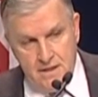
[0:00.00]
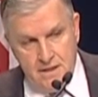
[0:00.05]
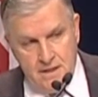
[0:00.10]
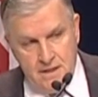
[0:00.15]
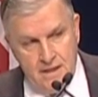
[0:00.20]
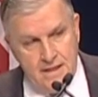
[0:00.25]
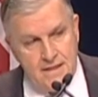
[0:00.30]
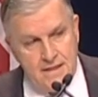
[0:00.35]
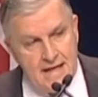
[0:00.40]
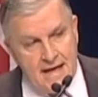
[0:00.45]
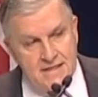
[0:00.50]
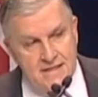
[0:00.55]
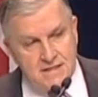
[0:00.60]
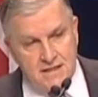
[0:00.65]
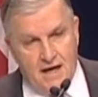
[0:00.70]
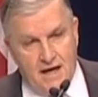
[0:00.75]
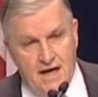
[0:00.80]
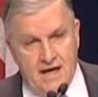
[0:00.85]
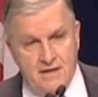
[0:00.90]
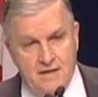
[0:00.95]
In that
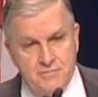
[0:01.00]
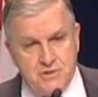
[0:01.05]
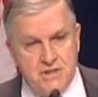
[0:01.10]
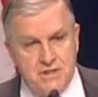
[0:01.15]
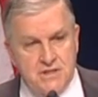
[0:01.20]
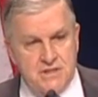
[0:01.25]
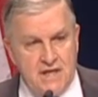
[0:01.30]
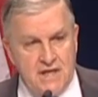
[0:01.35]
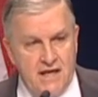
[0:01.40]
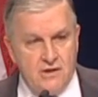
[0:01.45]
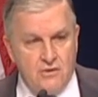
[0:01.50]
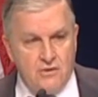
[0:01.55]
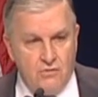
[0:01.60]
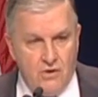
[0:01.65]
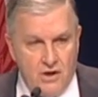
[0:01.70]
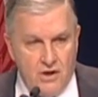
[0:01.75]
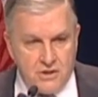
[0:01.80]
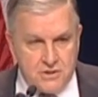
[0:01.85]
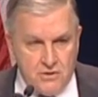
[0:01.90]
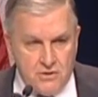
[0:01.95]
time, since I
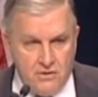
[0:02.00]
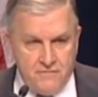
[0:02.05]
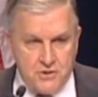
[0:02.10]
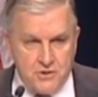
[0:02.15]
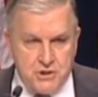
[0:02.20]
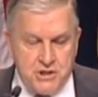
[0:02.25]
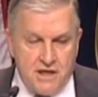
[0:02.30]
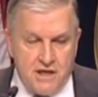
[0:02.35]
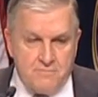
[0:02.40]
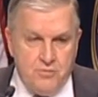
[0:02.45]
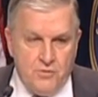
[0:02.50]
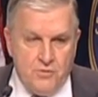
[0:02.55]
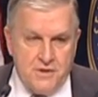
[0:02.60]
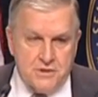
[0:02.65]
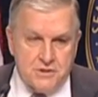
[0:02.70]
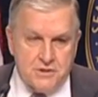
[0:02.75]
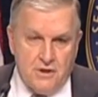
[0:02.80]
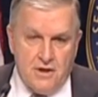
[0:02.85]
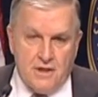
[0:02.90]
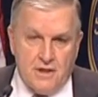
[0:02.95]
crossed over
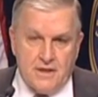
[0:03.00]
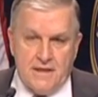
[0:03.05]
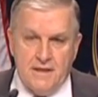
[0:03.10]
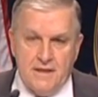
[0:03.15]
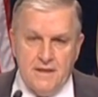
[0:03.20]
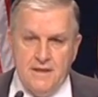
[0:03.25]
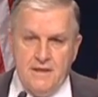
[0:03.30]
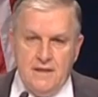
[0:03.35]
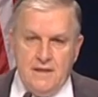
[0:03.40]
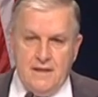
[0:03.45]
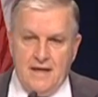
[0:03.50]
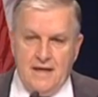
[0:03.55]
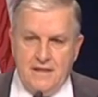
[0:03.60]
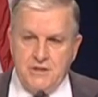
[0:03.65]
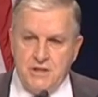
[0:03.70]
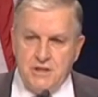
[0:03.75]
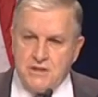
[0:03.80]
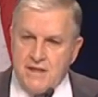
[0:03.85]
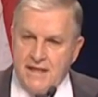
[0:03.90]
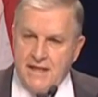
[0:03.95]
Checkpoint Charlie, I'd
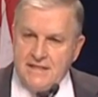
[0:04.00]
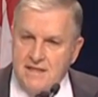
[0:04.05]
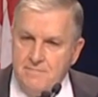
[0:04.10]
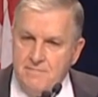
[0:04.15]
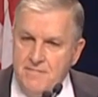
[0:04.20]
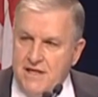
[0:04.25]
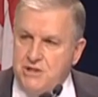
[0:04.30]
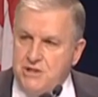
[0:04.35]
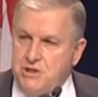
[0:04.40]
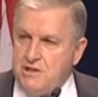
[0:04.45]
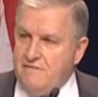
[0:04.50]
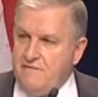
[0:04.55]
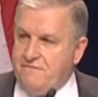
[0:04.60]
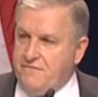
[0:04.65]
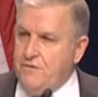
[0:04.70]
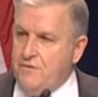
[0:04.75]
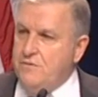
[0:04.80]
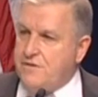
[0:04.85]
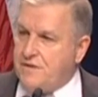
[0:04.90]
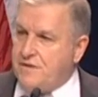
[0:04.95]
just like to mention a
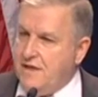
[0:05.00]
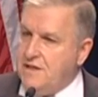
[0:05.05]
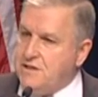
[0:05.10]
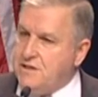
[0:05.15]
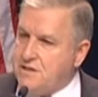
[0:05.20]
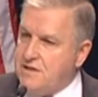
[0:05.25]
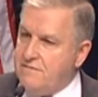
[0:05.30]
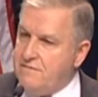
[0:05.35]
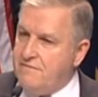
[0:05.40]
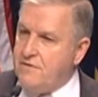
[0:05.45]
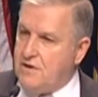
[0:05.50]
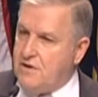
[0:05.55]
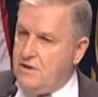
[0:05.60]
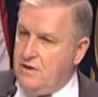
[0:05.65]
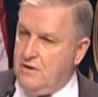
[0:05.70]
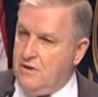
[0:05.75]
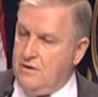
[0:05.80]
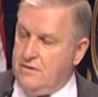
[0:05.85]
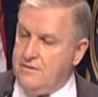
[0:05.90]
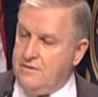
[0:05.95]
few things that have
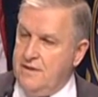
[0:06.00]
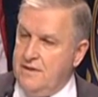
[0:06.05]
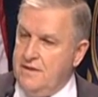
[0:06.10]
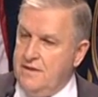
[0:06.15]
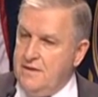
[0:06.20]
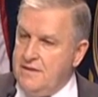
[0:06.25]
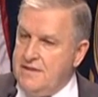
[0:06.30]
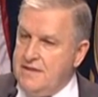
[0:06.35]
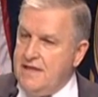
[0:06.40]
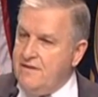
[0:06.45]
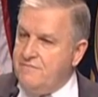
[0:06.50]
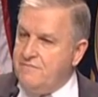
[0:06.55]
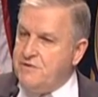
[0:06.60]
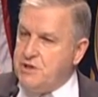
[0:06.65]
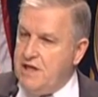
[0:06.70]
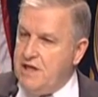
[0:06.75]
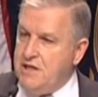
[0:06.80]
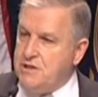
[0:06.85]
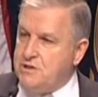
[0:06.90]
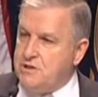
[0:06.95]
occurred that have
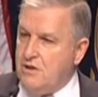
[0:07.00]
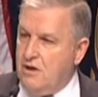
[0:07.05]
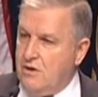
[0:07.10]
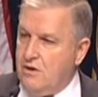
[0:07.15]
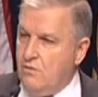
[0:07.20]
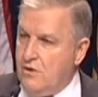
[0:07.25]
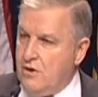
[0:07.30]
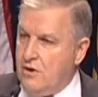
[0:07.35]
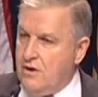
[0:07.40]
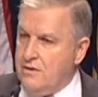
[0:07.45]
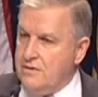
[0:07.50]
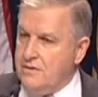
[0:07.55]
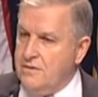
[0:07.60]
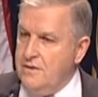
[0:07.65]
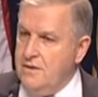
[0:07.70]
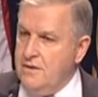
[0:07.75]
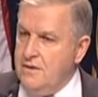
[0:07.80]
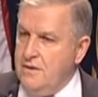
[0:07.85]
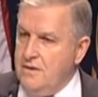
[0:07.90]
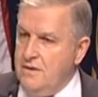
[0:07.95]
changed our world.
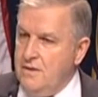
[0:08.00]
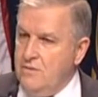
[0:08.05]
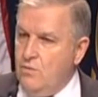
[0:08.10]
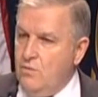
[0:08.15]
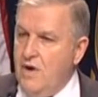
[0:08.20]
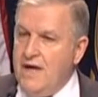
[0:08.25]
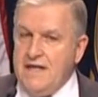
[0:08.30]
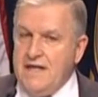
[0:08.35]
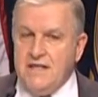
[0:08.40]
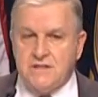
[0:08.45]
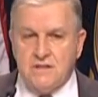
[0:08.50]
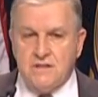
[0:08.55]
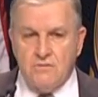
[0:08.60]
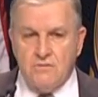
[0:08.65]
One is the